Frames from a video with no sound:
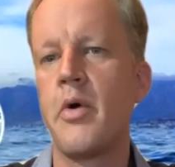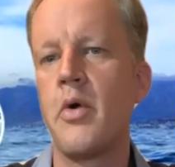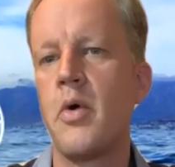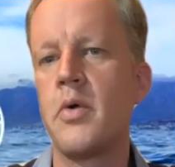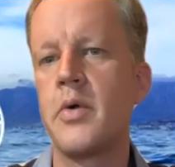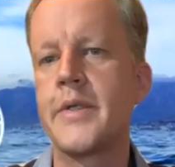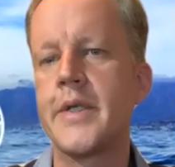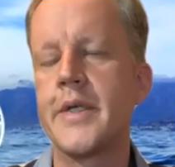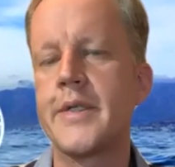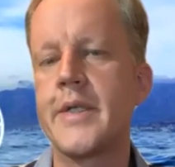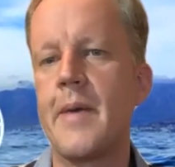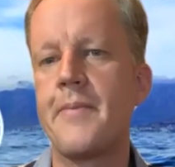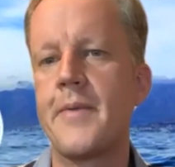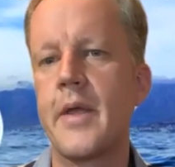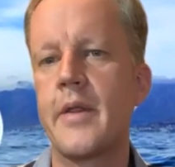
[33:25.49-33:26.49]
or was this
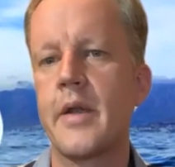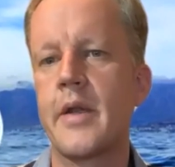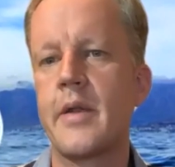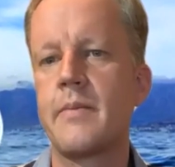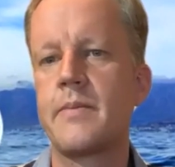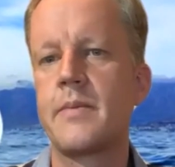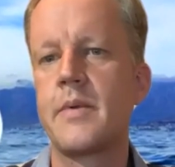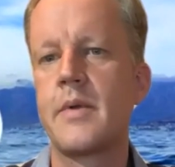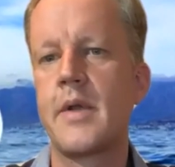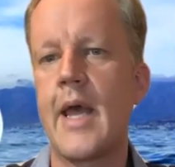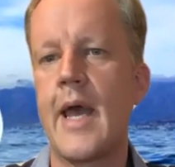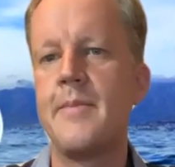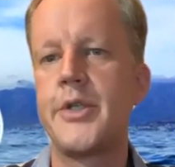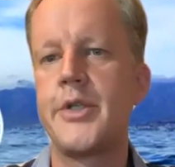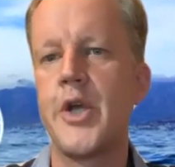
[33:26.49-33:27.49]
something that
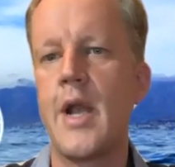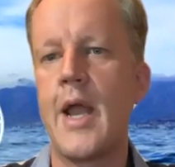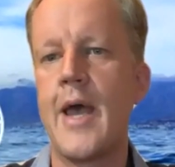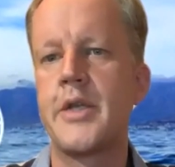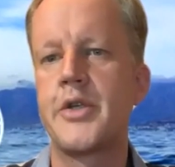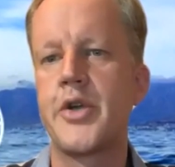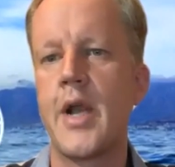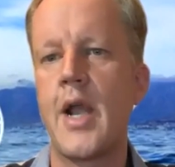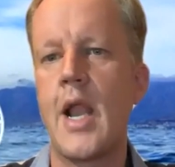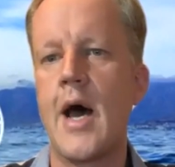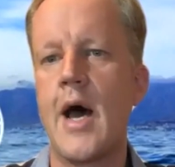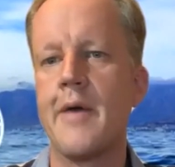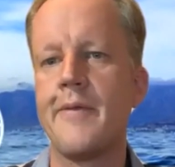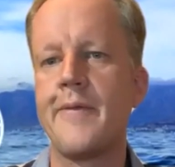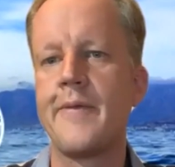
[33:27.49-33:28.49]
came to you later in
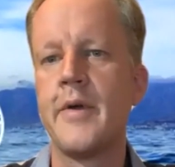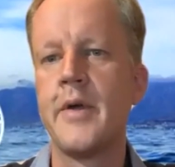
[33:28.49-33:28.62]
life?